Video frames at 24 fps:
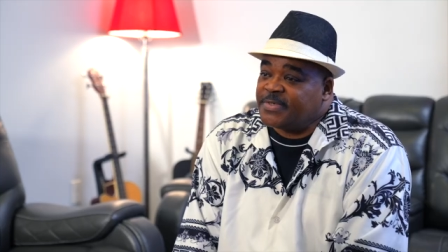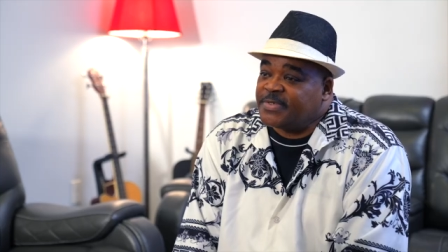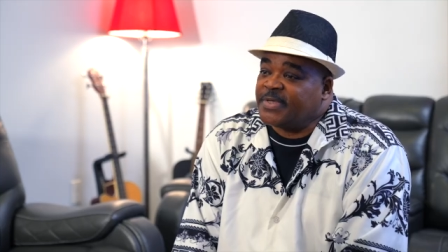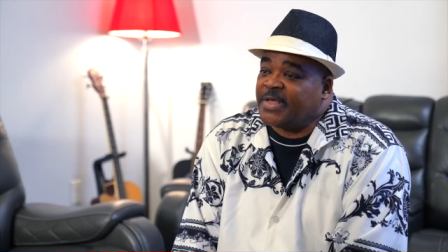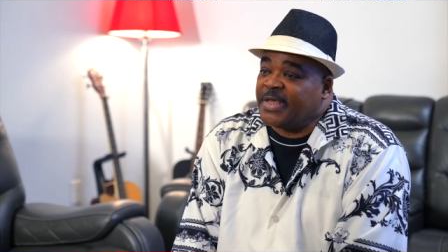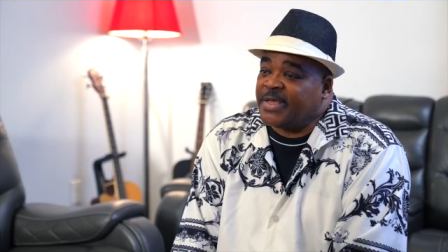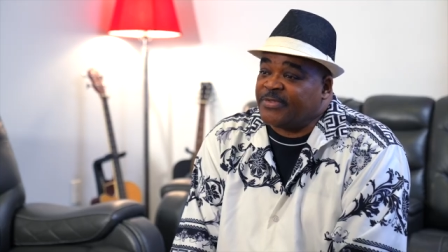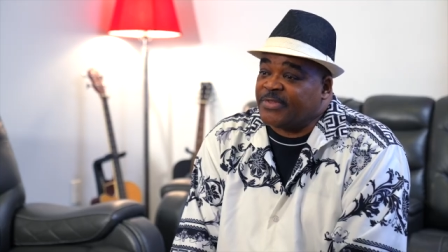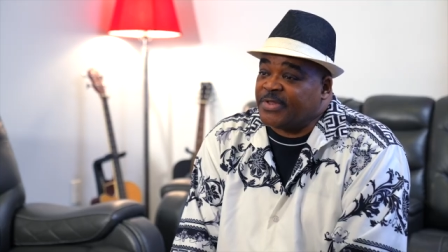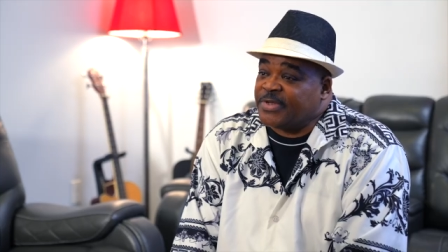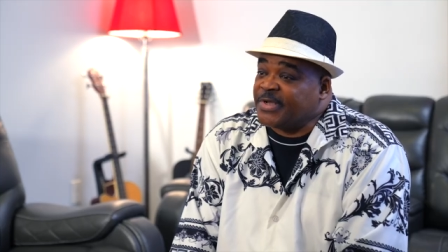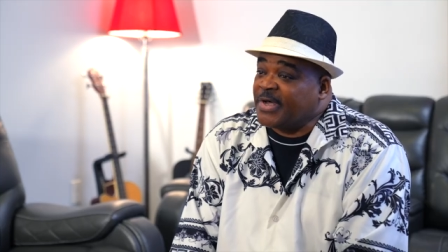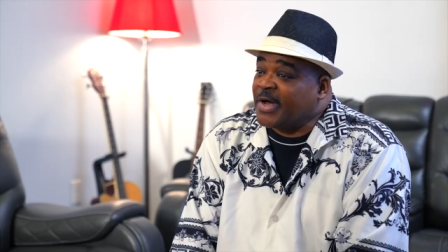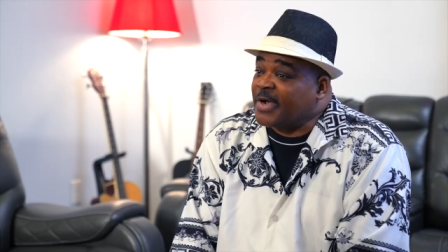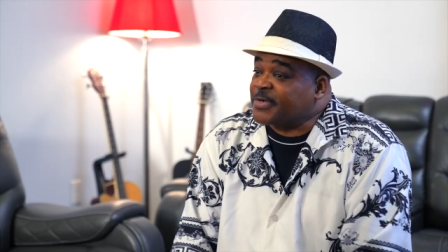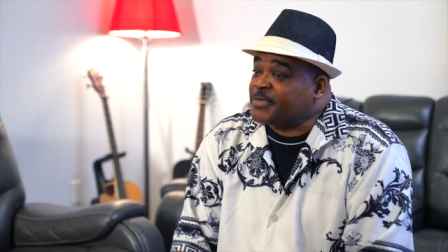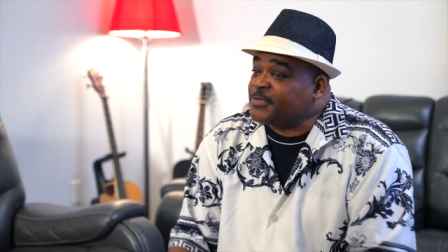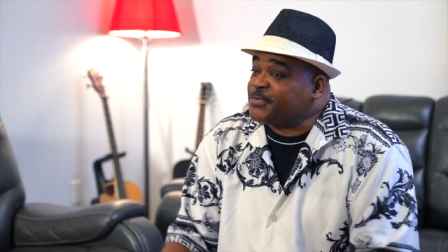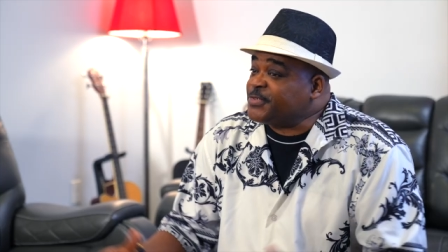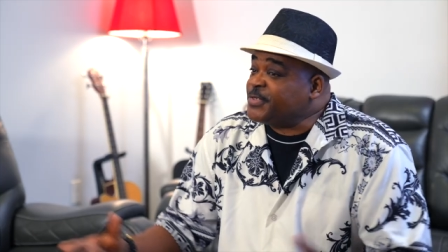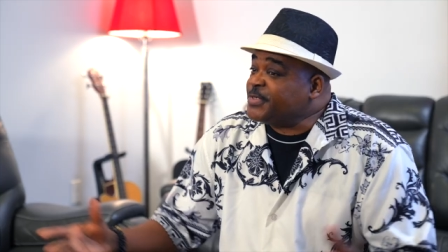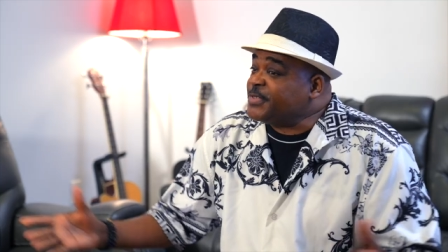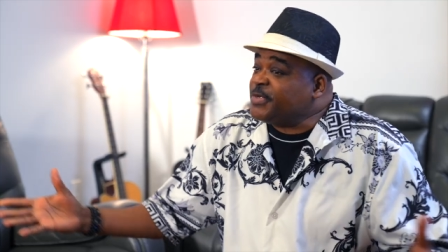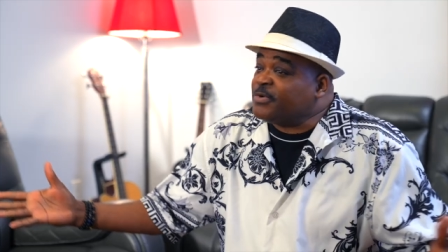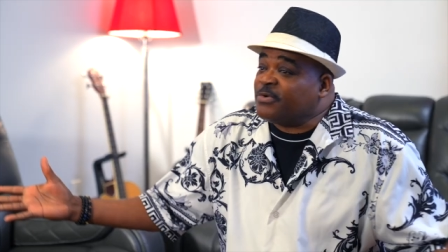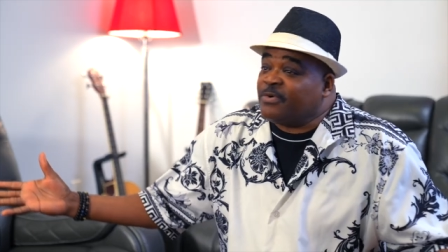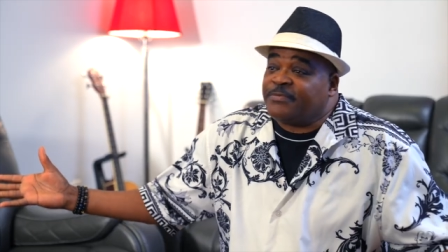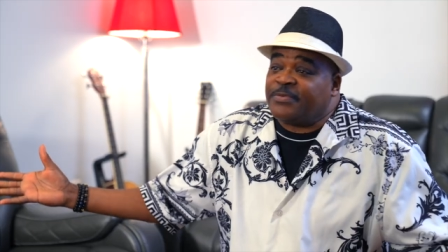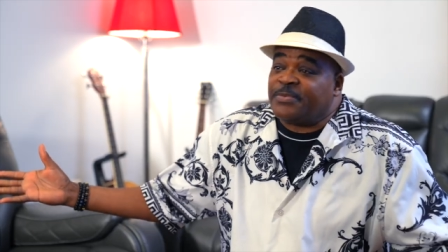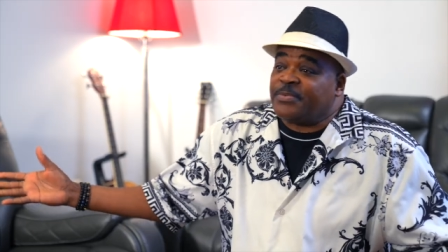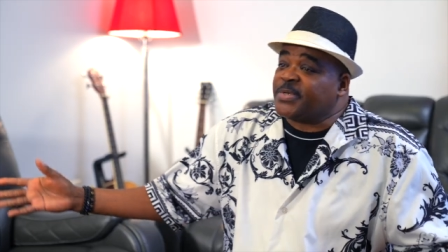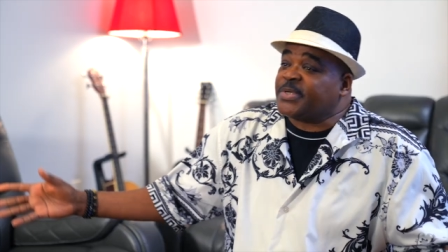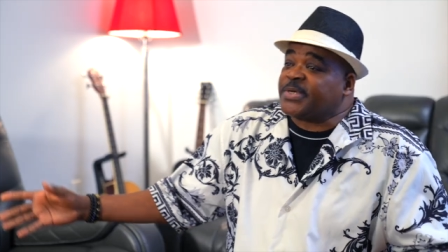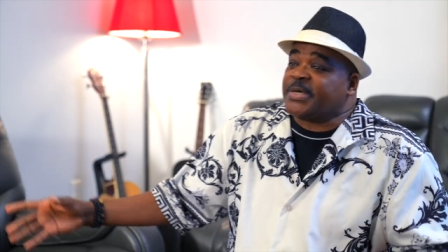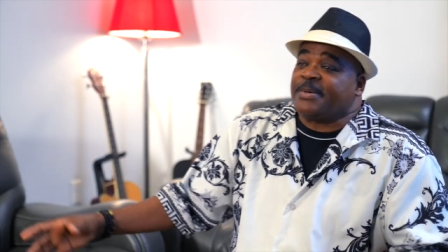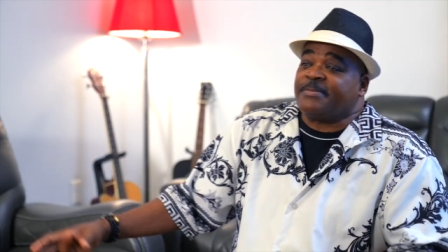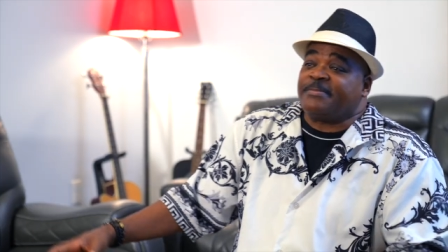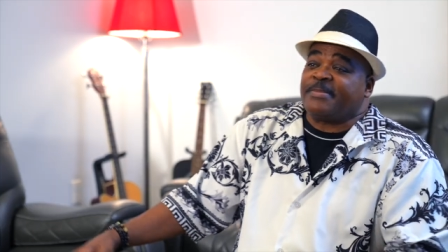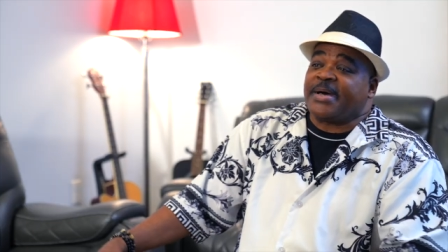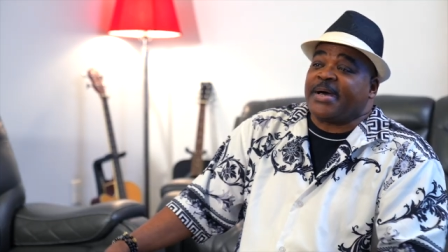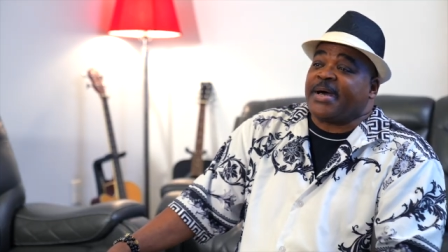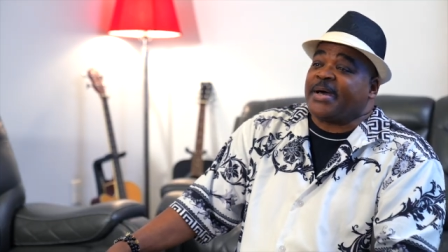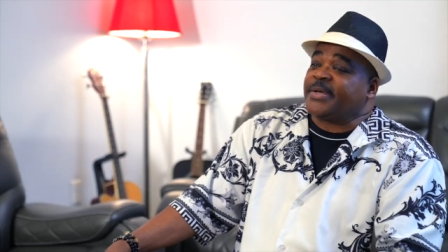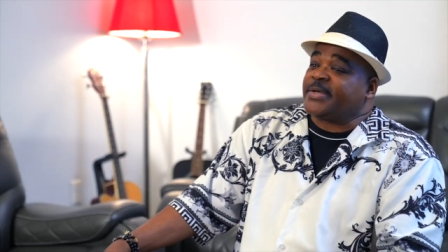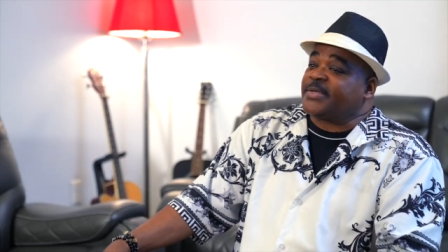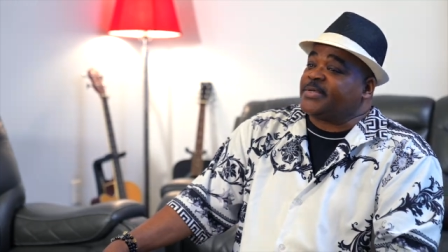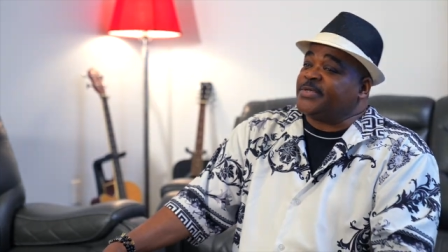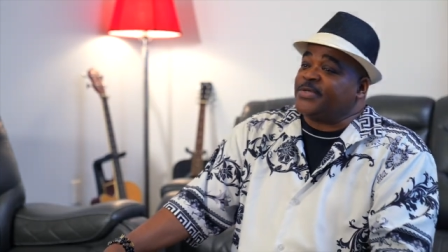And the doctors didn't know if it would come
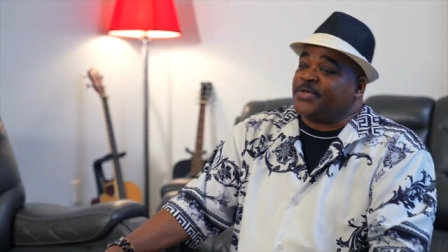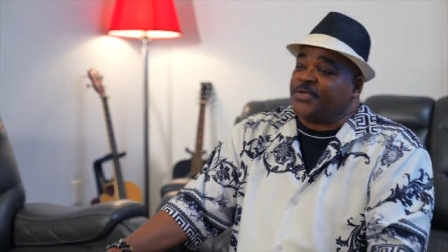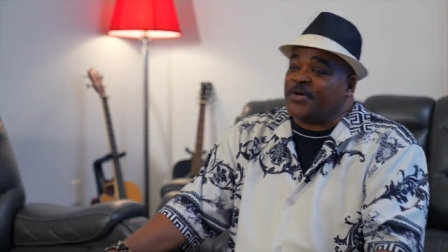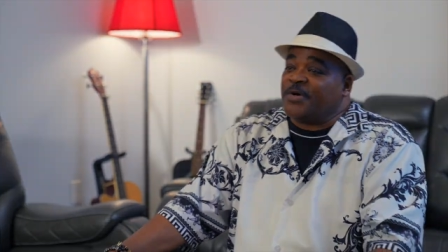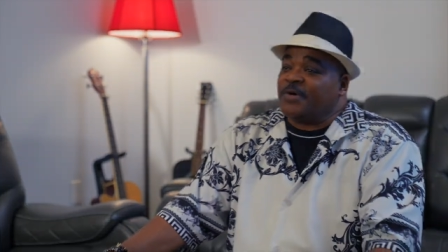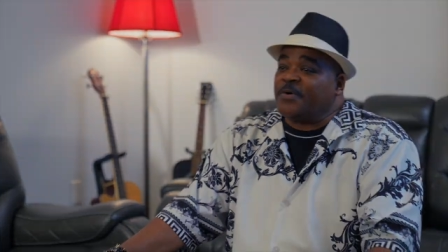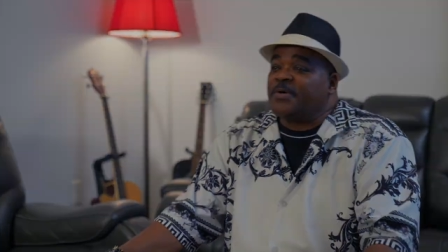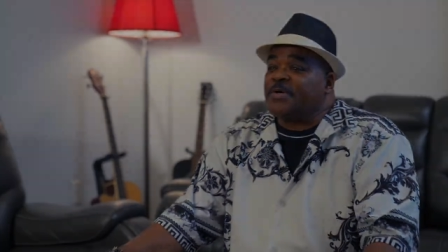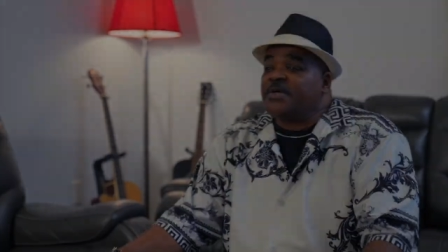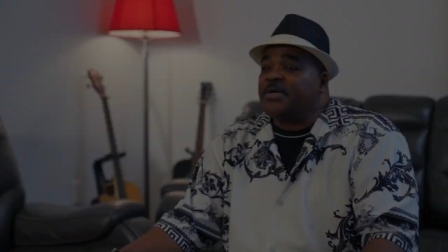back, you know.